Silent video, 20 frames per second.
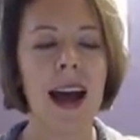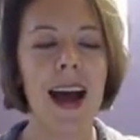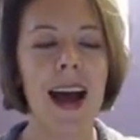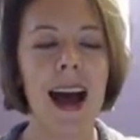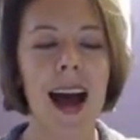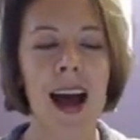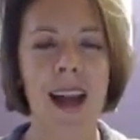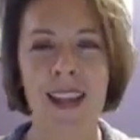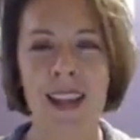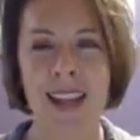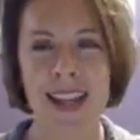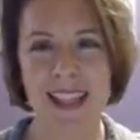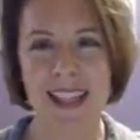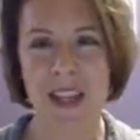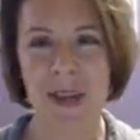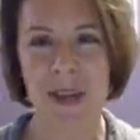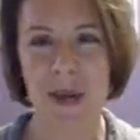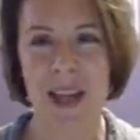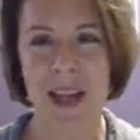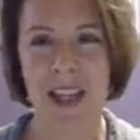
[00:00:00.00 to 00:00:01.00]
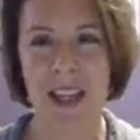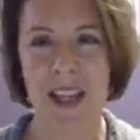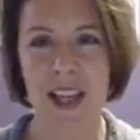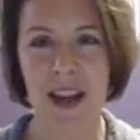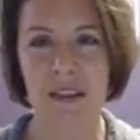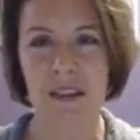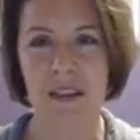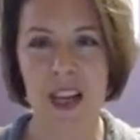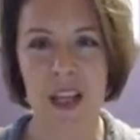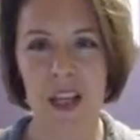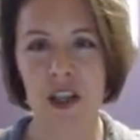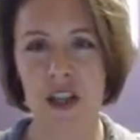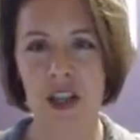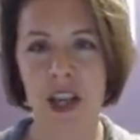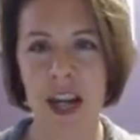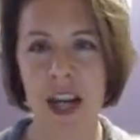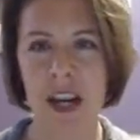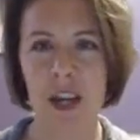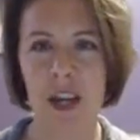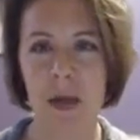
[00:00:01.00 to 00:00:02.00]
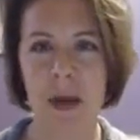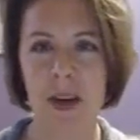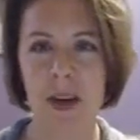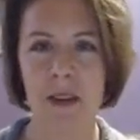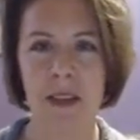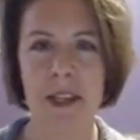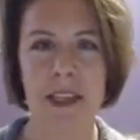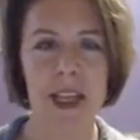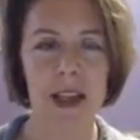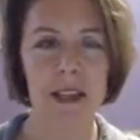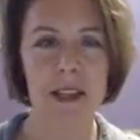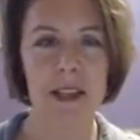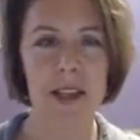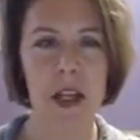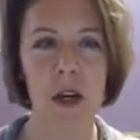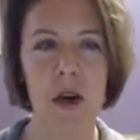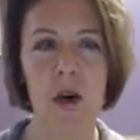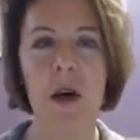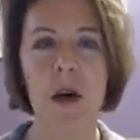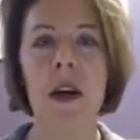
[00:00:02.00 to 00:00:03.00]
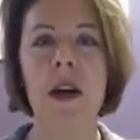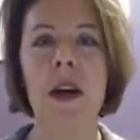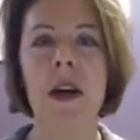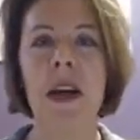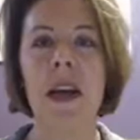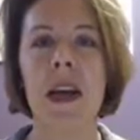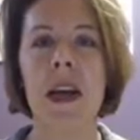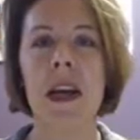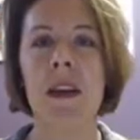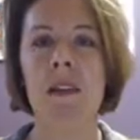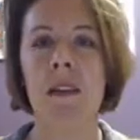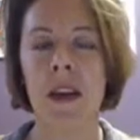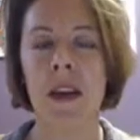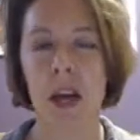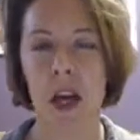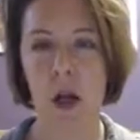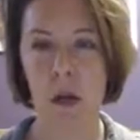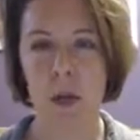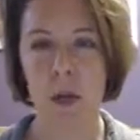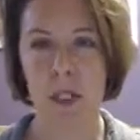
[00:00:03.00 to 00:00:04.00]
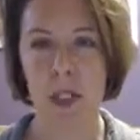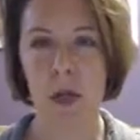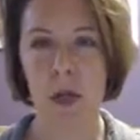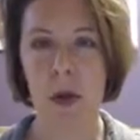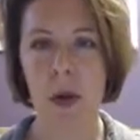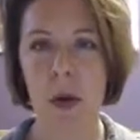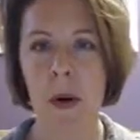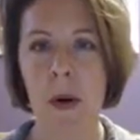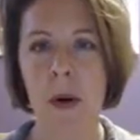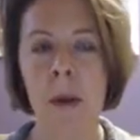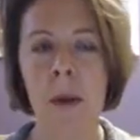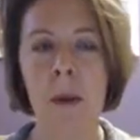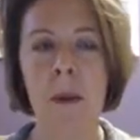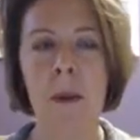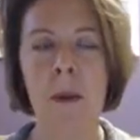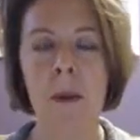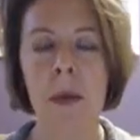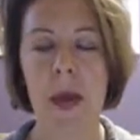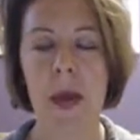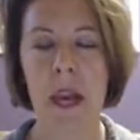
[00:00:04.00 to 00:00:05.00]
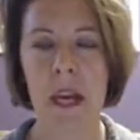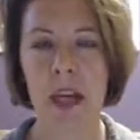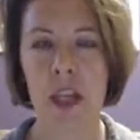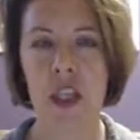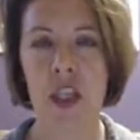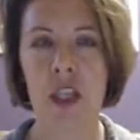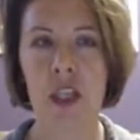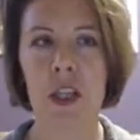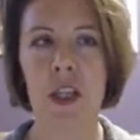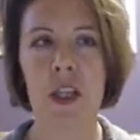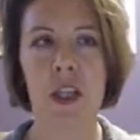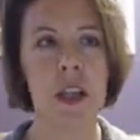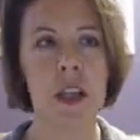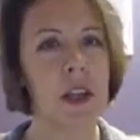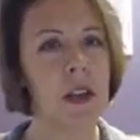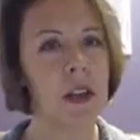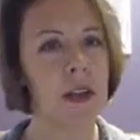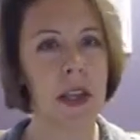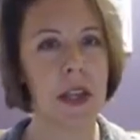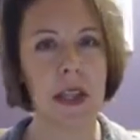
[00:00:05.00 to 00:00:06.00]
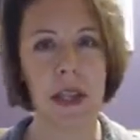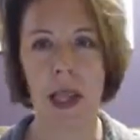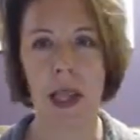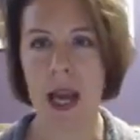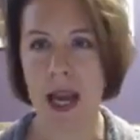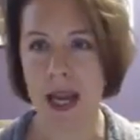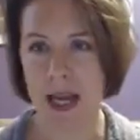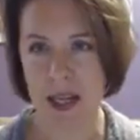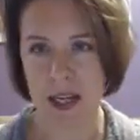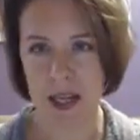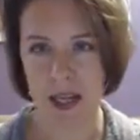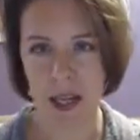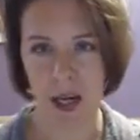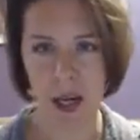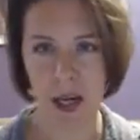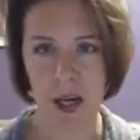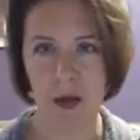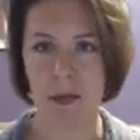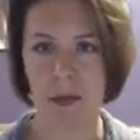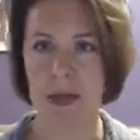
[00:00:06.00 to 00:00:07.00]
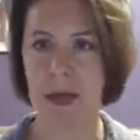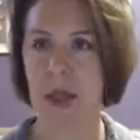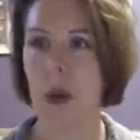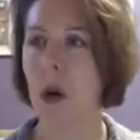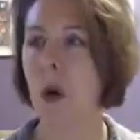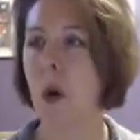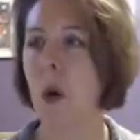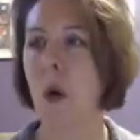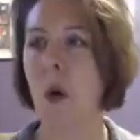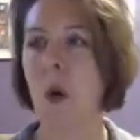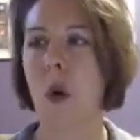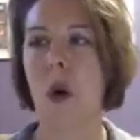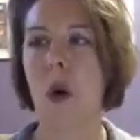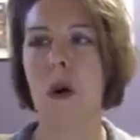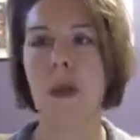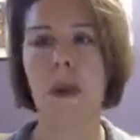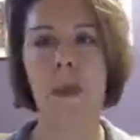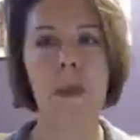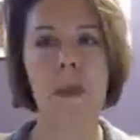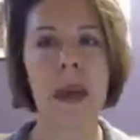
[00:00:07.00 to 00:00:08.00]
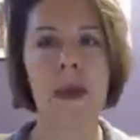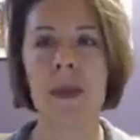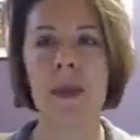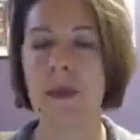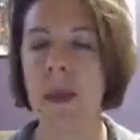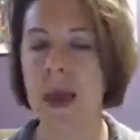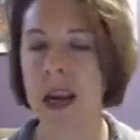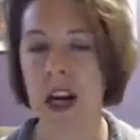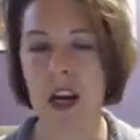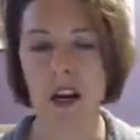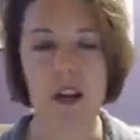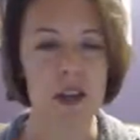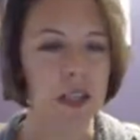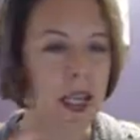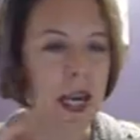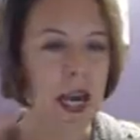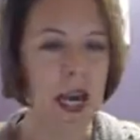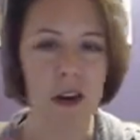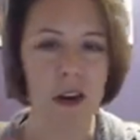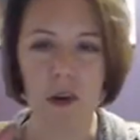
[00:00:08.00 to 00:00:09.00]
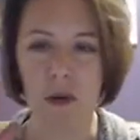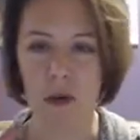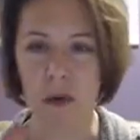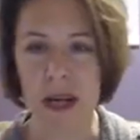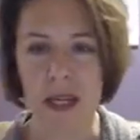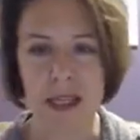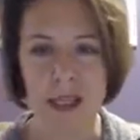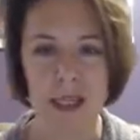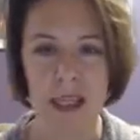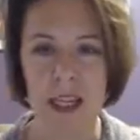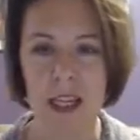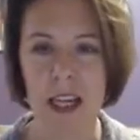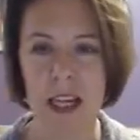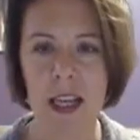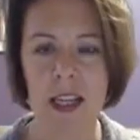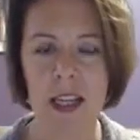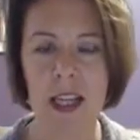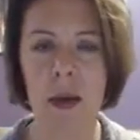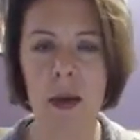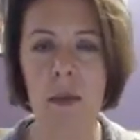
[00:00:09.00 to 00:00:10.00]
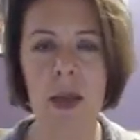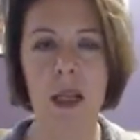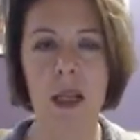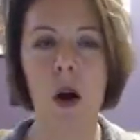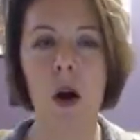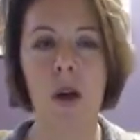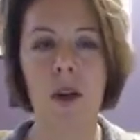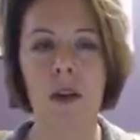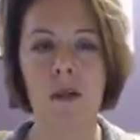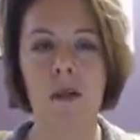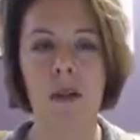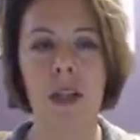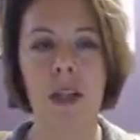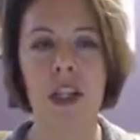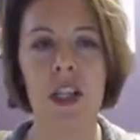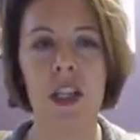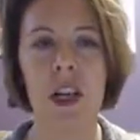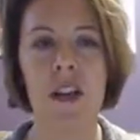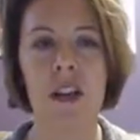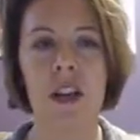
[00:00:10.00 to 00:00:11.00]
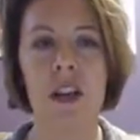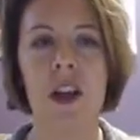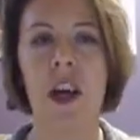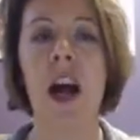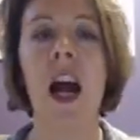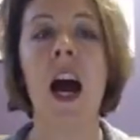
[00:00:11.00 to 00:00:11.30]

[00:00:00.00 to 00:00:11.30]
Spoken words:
I like to watch a lot of nature documentaries also. If it helps you, picture the lion cubs or the baby bears kind of wrestling and tumbling all over each other.